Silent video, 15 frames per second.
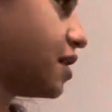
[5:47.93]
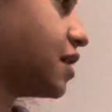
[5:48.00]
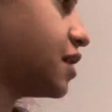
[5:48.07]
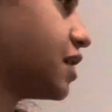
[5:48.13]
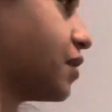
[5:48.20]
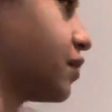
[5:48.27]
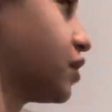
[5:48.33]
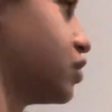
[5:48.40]

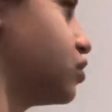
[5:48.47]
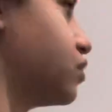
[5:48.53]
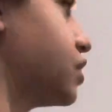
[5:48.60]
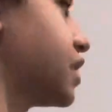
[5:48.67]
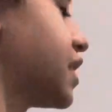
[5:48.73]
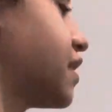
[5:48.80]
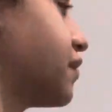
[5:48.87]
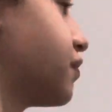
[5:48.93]
And we're gonna do it
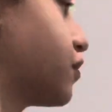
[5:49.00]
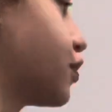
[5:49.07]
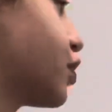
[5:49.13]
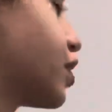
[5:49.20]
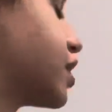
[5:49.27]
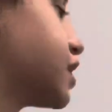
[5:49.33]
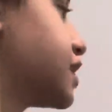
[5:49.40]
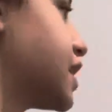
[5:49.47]
again for
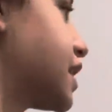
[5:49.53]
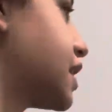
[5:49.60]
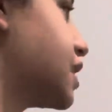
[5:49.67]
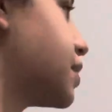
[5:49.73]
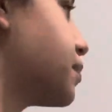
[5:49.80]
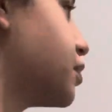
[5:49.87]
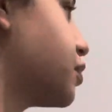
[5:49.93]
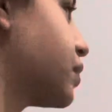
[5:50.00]
our second
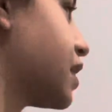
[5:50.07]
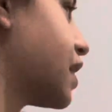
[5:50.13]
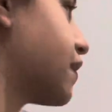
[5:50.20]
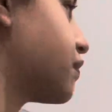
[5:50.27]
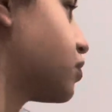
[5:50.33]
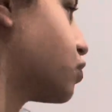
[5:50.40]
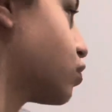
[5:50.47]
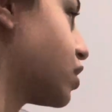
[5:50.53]
number. We have
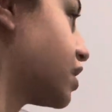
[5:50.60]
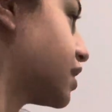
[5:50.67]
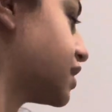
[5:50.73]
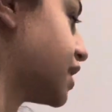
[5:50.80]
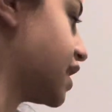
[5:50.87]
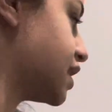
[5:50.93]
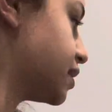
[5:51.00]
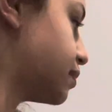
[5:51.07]
3 in the
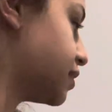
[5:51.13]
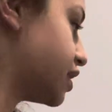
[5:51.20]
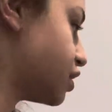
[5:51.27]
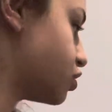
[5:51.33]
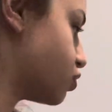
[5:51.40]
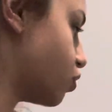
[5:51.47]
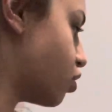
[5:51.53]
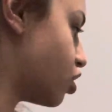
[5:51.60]
tens place.
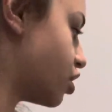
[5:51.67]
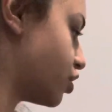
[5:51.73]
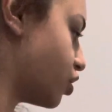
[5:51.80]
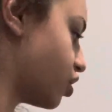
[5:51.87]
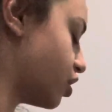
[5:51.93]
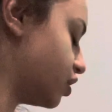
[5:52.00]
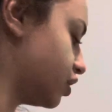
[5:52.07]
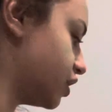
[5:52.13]
So on
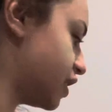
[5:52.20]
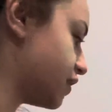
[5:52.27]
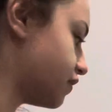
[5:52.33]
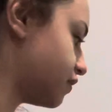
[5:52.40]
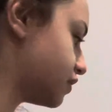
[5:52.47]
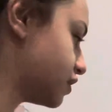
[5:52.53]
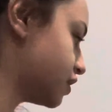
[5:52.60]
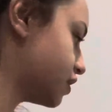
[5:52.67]
our left,
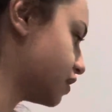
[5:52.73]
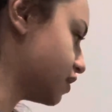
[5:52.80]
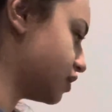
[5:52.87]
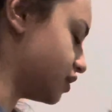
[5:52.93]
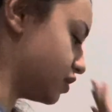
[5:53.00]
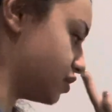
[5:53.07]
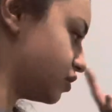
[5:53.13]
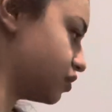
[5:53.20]

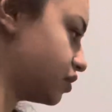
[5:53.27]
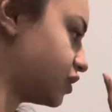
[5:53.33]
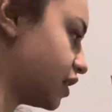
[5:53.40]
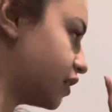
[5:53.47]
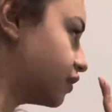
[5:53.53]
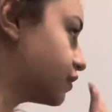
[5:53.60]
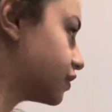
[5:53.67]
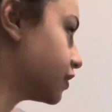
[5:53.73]
this is your
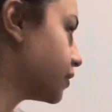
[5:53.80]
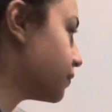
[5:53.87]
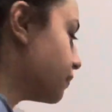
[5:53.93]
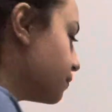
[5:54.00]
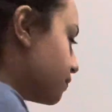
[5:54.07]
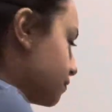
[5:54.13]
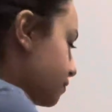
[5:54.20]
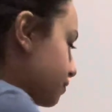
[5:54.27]
left.
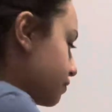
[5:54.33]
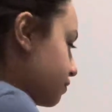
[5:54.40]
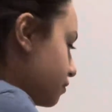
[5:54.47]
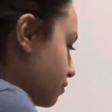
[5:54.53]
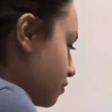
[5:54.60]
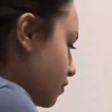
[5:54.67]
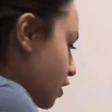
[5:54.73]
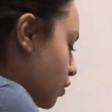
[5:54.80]

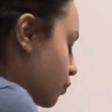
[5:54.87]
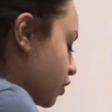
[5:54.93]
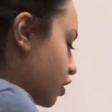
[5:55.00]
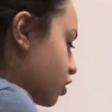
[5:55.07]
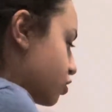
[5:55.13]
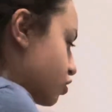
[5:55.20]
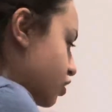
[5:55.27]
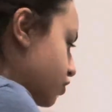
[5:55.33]
We're gonna
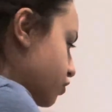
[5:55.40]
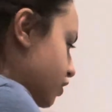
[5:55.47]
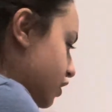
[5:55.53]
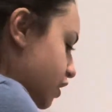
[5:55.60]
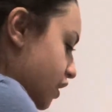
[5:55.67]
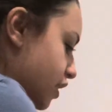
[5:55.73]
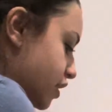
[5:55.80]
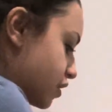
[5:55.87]
draw 3
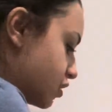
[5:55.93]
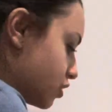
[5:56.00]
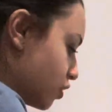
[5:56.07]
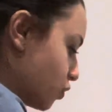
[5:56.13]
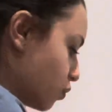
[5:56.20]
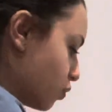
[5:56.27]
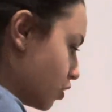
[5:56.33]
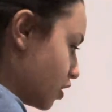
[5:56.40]
lines.
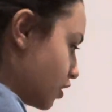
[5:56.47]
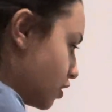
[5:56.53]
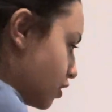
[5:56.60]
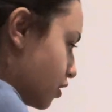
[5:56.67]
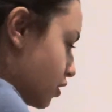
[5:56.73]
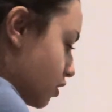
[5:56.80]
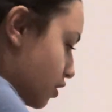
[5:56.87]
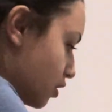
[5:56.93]
1,
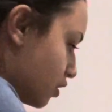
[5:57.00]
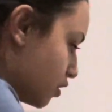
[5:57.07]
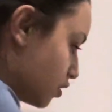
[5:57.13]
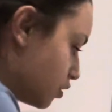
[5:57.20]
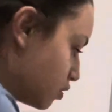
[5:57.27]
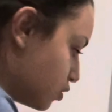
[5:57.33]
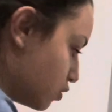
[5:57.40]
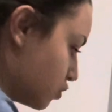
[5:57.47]

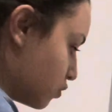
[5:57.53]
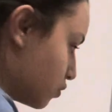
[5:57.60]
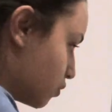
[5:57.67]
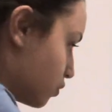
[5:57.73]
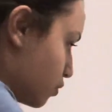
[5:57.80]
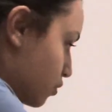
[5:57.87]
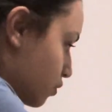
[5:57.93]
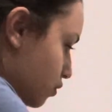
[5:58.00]
2,
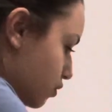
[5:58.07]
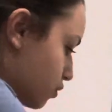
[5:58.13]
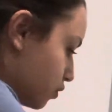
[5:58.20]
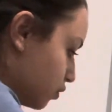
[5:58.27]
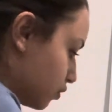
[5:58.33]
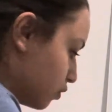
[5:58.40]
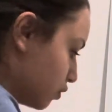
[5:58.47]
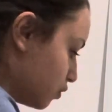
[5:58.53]

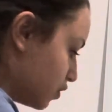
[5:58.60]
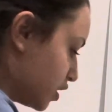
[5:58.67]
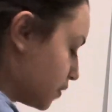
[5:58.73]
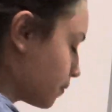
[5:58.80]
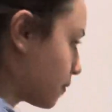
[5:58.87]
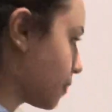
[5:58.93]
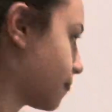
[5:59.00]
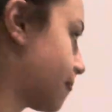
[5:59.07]
3.
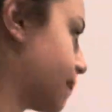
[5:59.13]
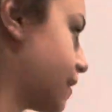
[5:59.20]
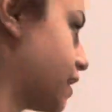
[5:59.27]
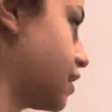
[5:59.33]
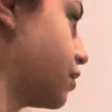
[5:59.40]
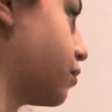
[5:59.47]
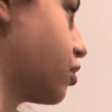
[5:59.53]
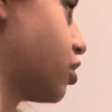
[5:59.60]
And
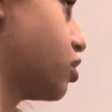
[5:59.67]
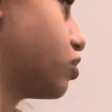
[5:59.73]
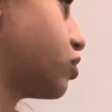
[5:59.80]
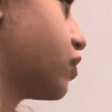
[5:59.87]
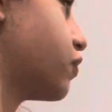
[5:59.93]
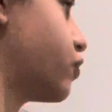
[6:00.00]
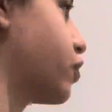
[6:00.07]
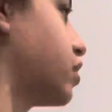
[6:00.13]
then we're gonna draw
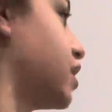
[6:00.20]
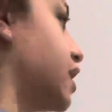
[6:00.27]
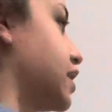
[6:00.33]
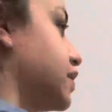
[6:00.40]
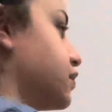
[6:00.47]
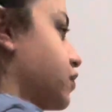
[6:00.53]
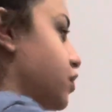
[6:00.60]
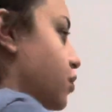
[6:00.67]
4 lines
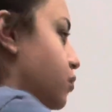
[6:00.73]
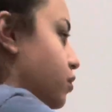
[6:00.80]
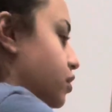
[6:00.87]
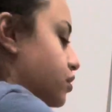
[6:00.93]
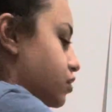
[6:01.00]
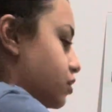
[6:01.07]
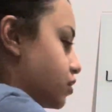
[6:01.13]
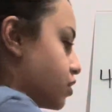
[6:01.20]
for our
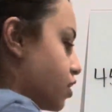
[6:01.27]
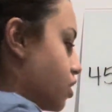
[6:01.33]
ones.